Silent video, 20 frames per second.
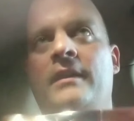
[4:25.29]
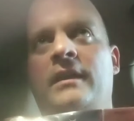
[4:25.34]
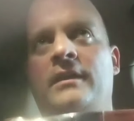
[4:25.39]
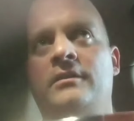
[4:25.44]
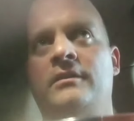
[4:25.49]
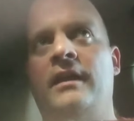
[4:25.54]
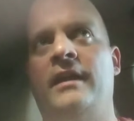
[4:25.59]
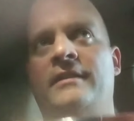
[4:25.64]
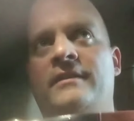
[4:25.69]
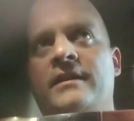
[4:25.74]

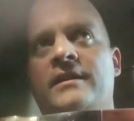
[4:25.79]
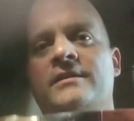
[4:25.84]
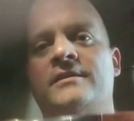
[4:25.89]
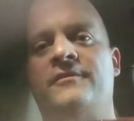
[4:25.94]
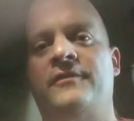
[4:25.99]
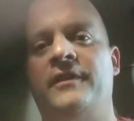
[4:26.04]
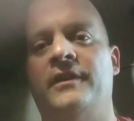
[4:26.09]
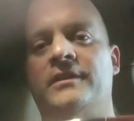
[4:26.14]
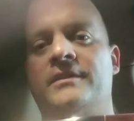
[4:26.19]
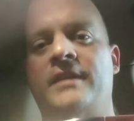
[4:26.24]
and it does
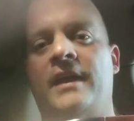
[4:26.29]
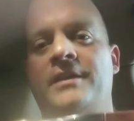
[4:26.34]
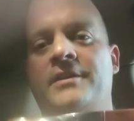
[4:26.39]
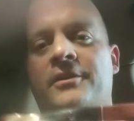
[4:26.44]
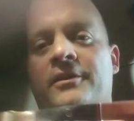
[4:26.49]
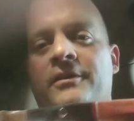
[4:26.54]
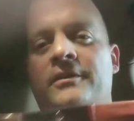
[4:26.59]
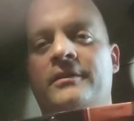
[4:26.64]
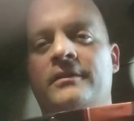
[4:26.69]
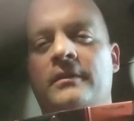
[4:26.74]
feel
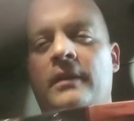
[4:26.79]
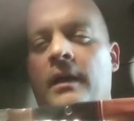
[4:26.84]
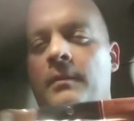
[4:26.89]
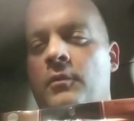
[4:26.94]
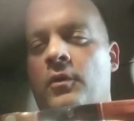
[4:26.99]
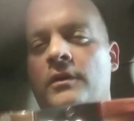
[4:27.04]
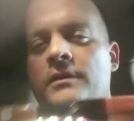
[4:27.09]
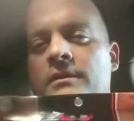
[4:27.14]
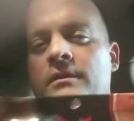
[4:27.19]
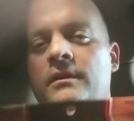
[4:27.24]
tender,
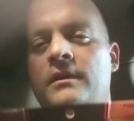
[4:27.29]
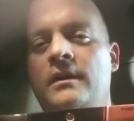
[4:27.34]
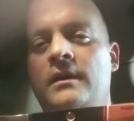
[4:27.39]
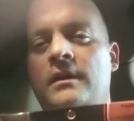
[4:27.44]
more